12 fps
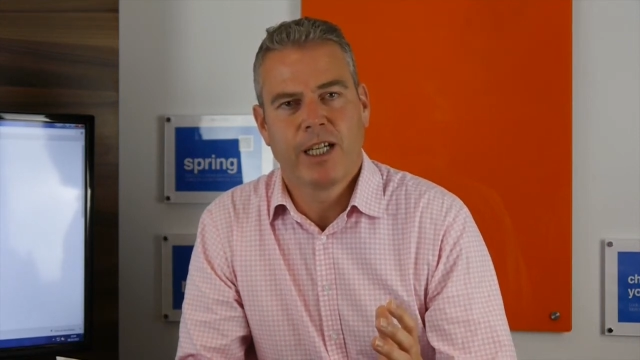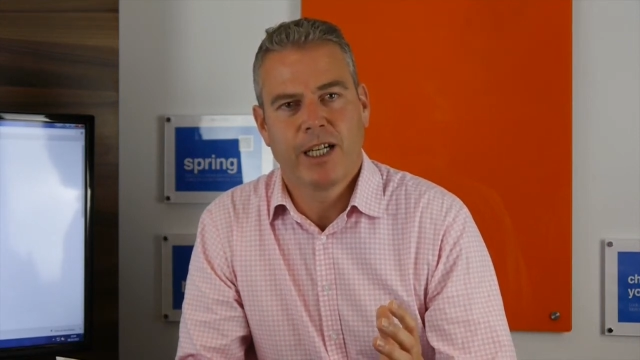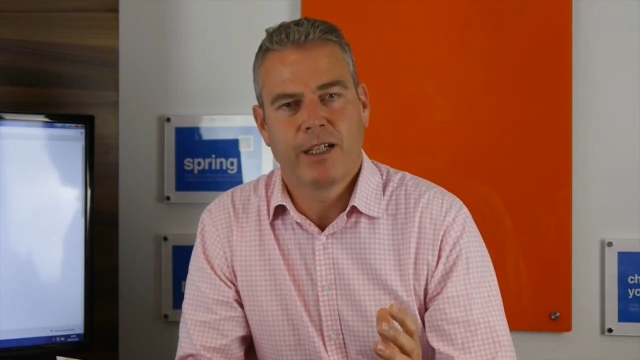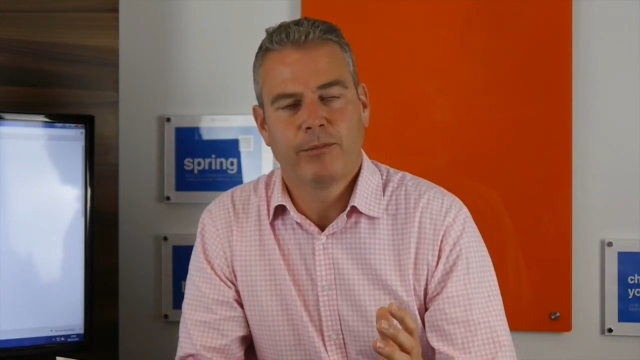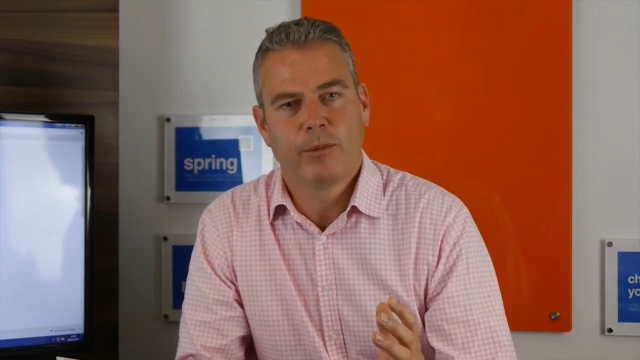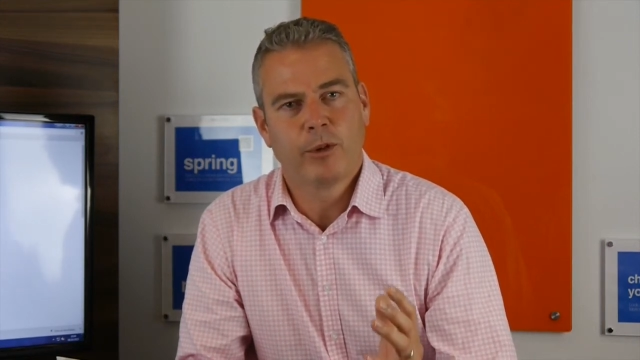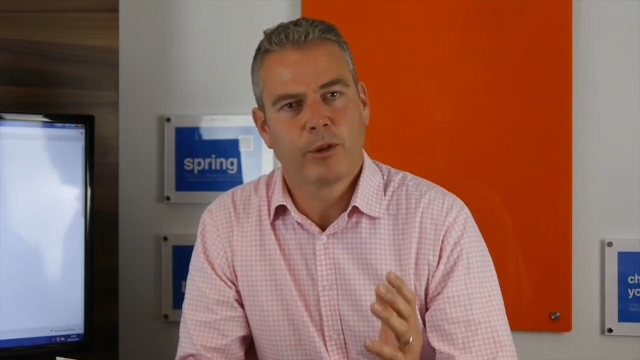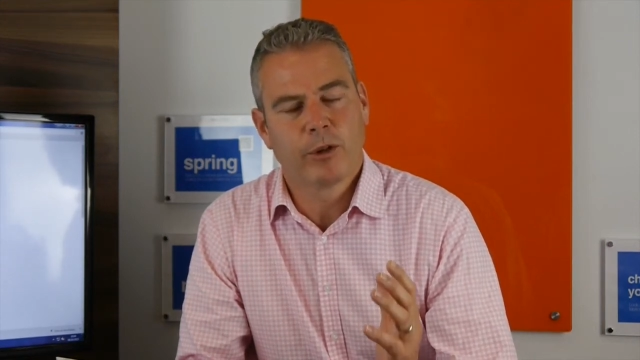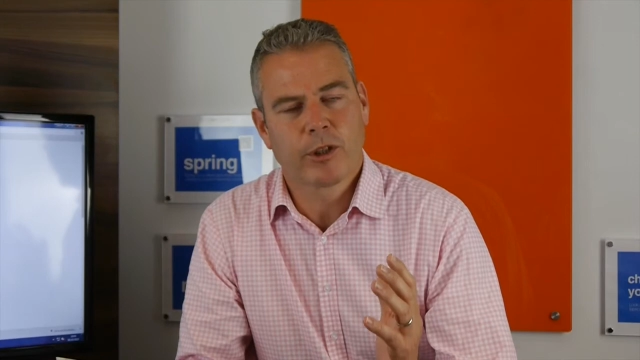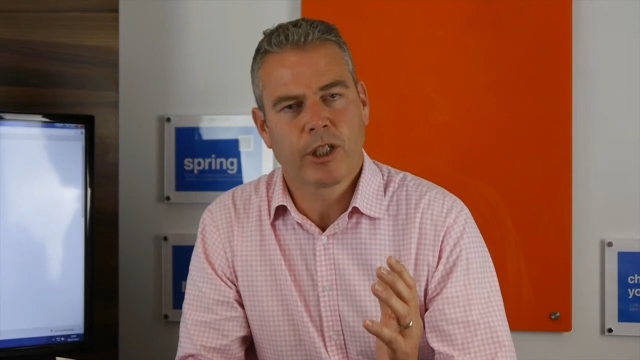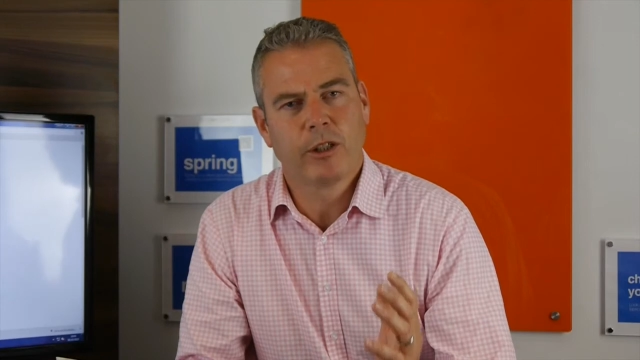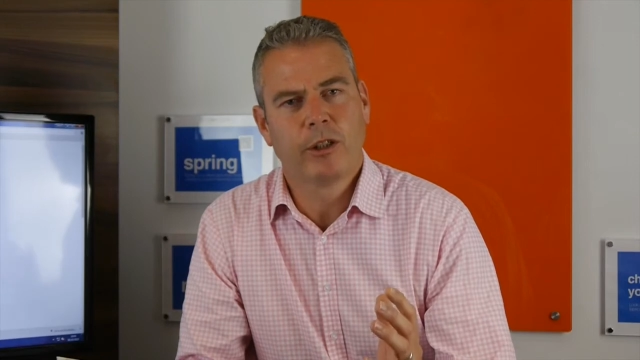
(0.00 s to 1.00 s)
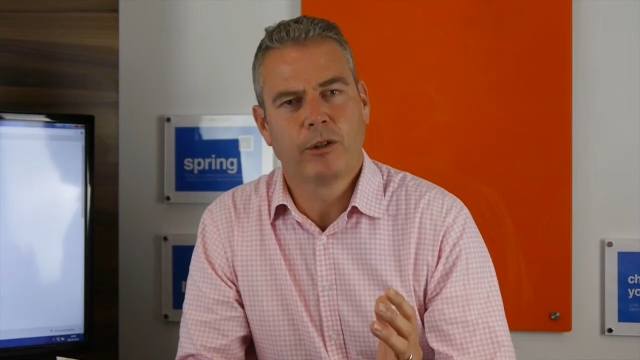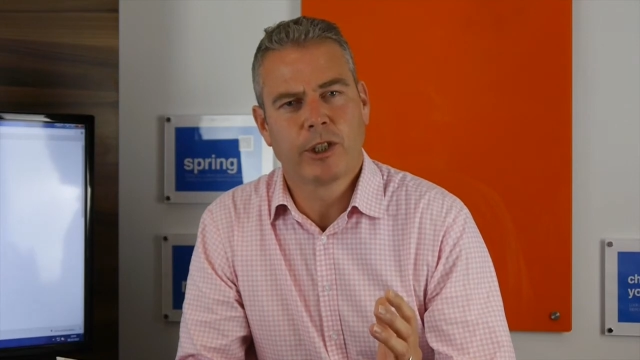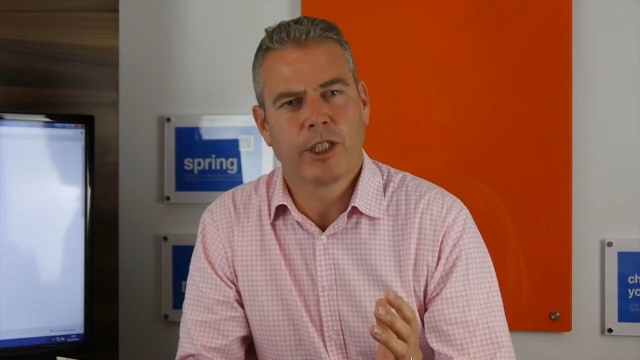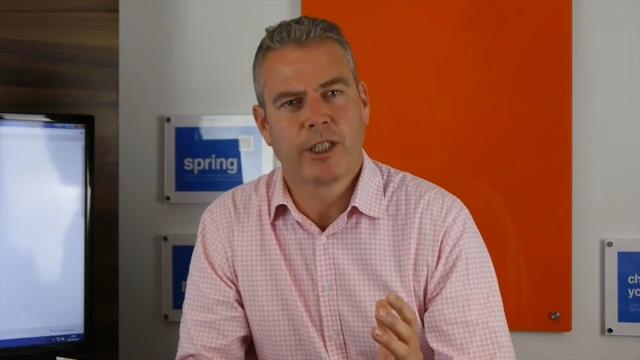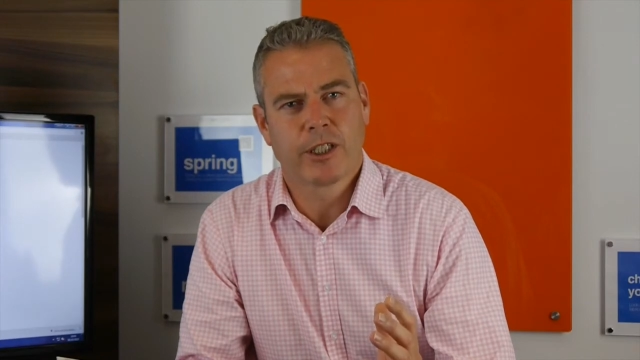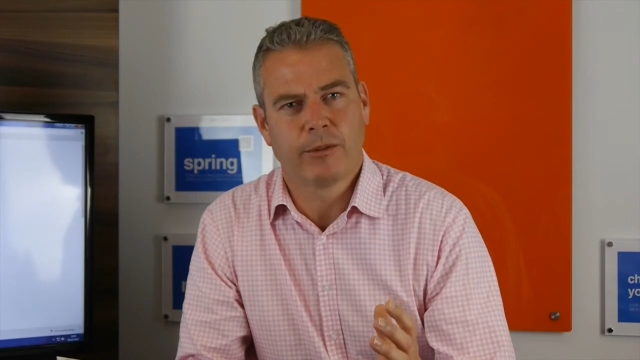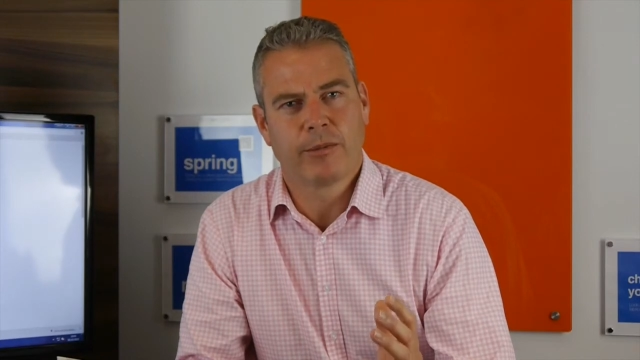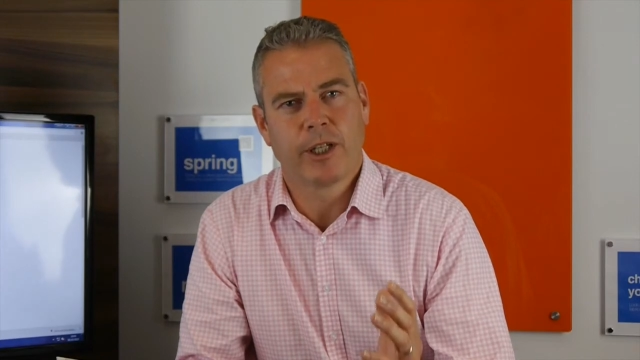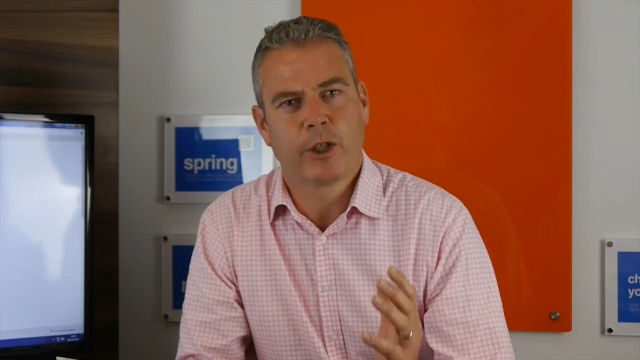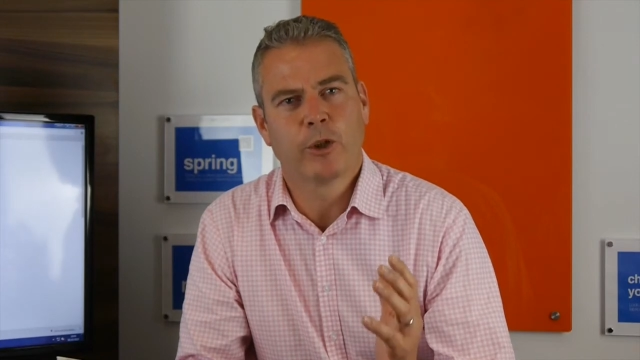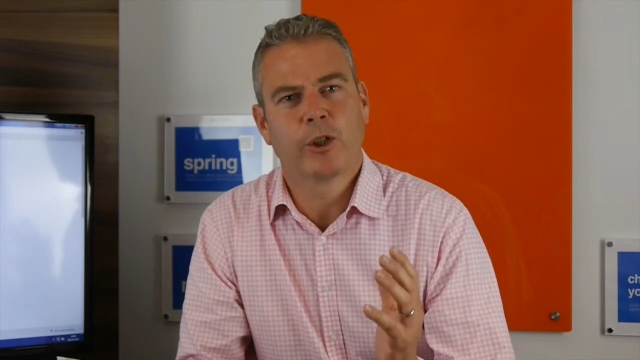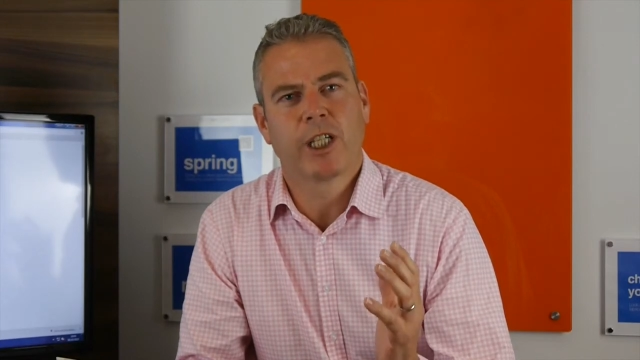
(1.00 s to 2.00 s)
Um, we're also launching
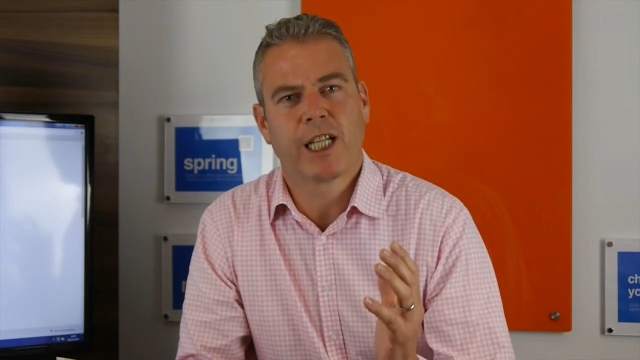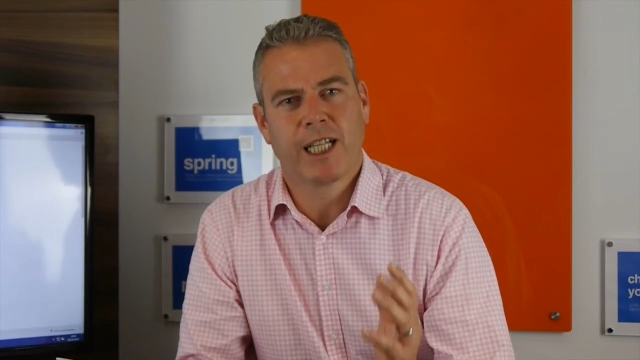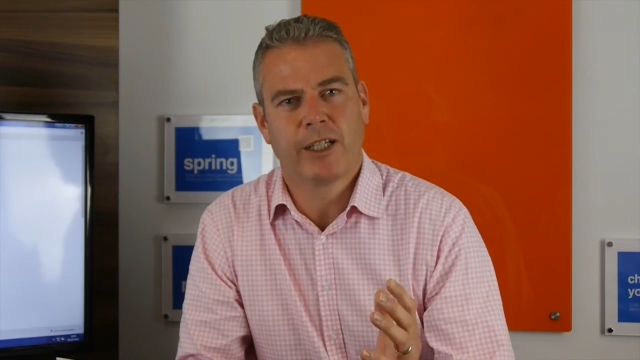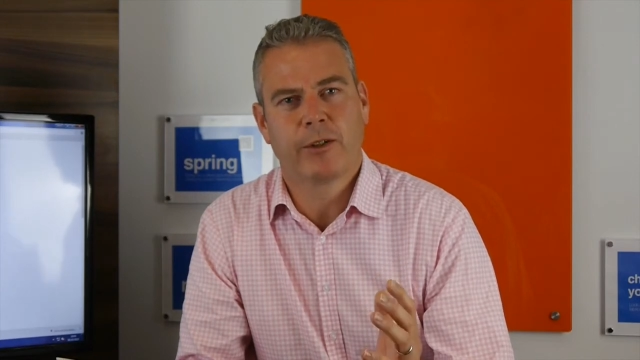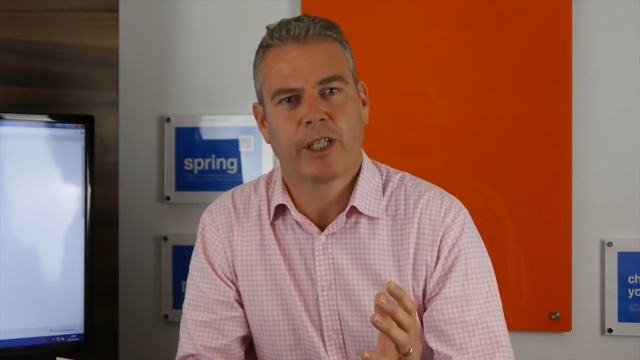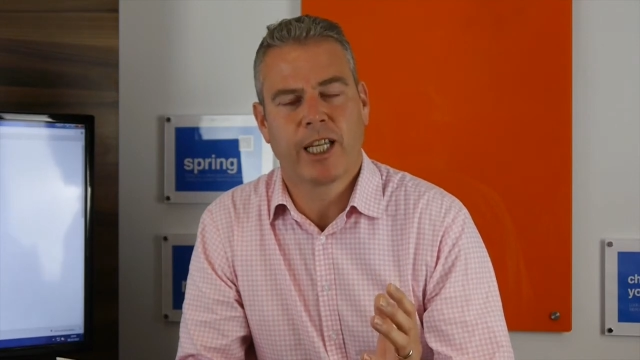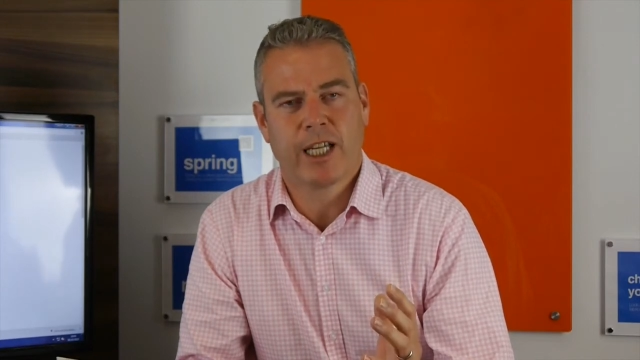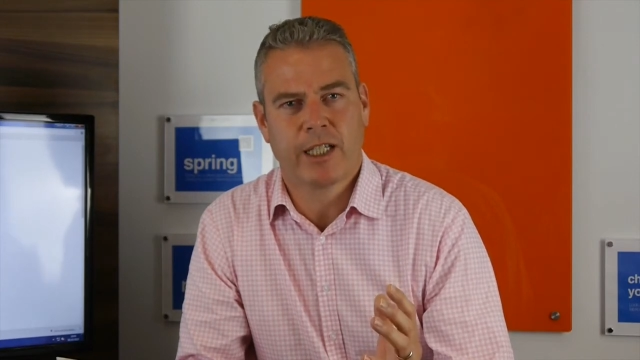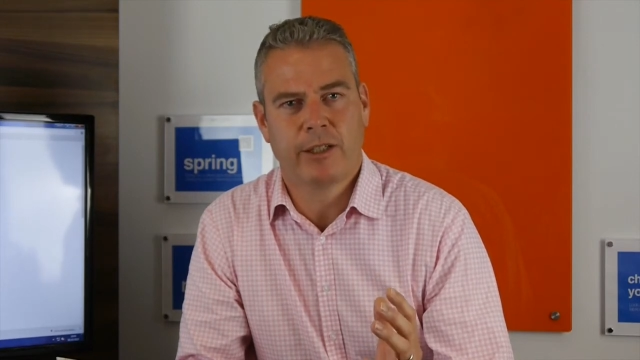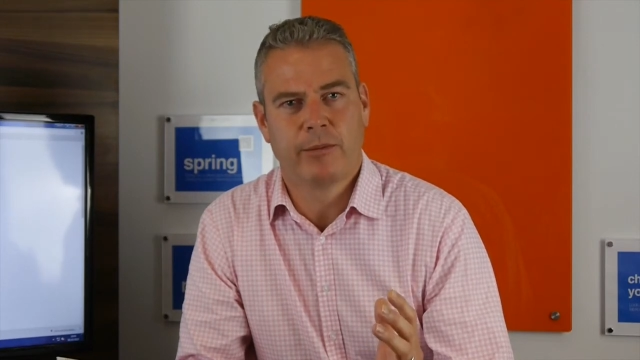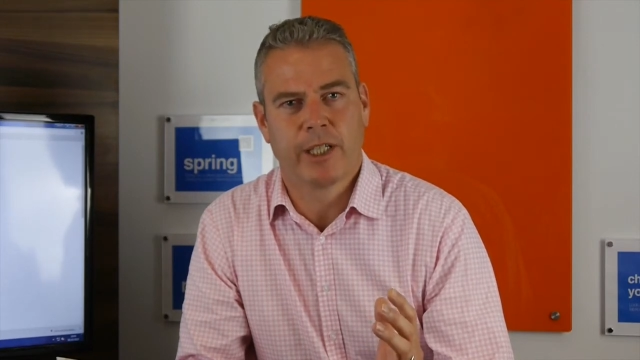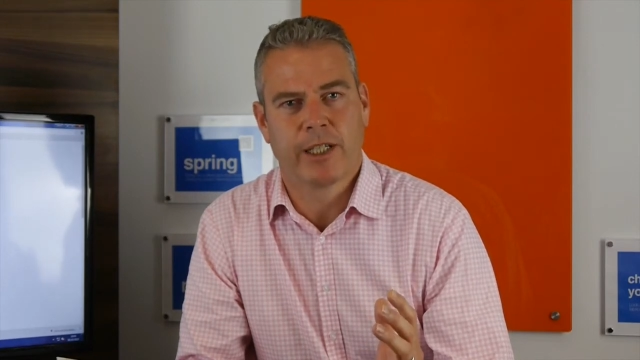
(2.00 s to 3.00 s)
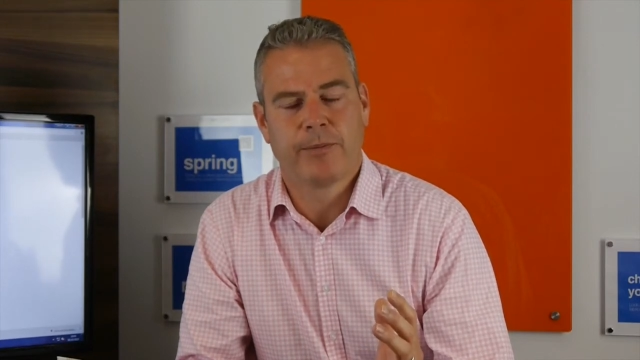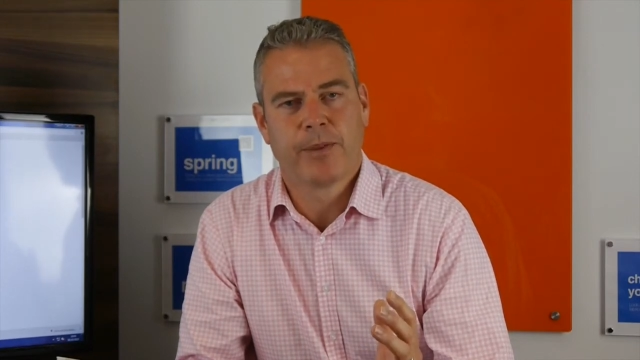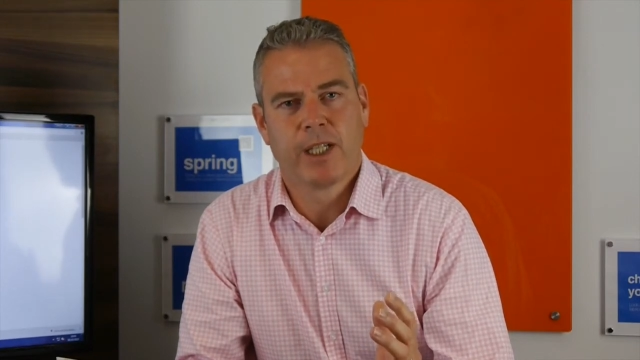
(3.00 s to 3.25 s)
something called the Cloud Academy.